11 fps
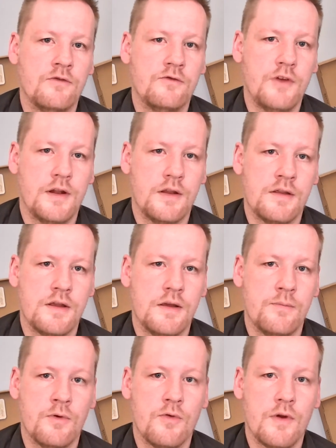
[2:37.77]

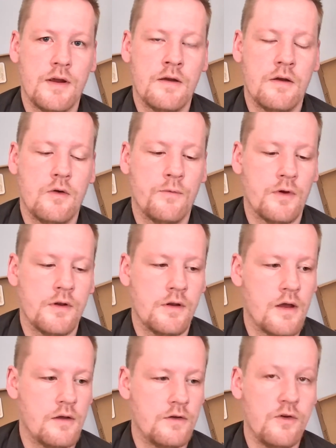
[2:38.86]
Genesee Brewery over in
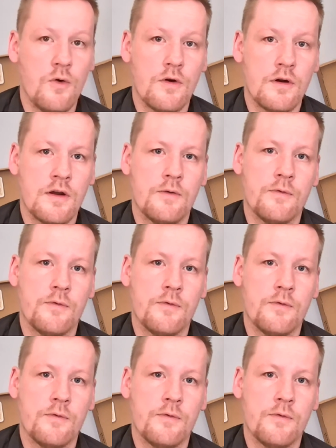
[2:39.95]
uh, New York,